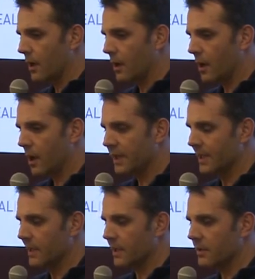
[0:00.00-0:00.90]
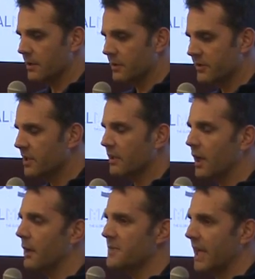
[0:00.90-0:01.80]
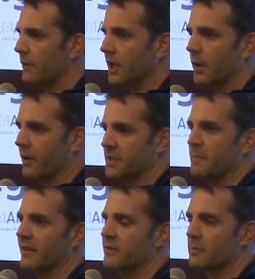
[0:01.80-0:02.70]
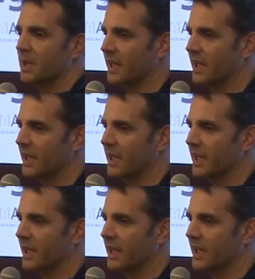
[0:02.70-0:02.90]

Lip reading: I didn't come down here expecting to make a